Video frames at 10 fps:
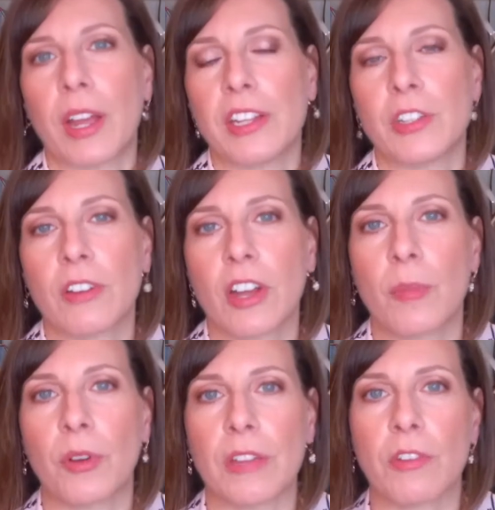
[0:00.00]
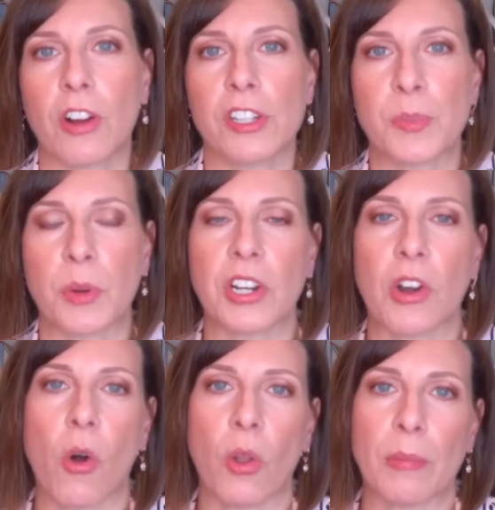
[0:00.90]
I do have a couple gift cards burning
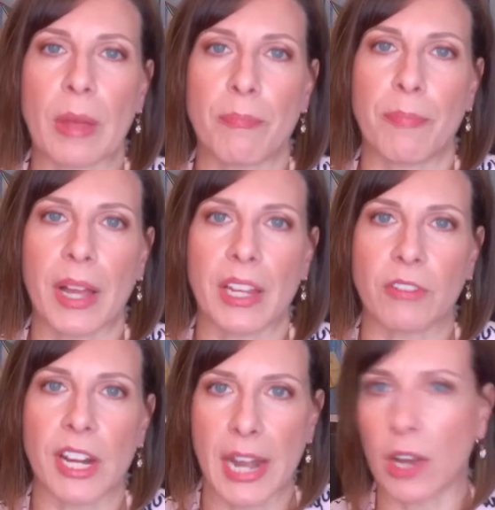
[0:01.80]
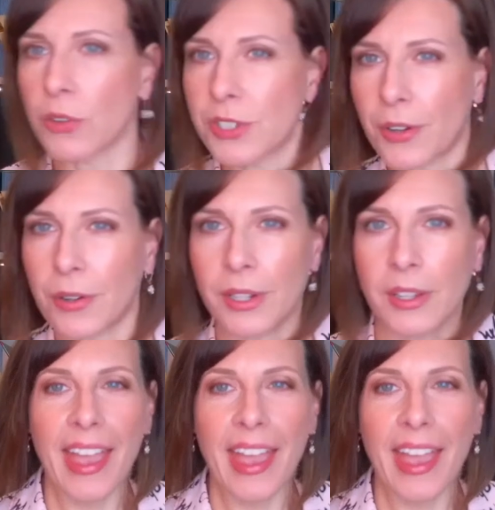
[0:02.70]
a hole in my pocket right now, so...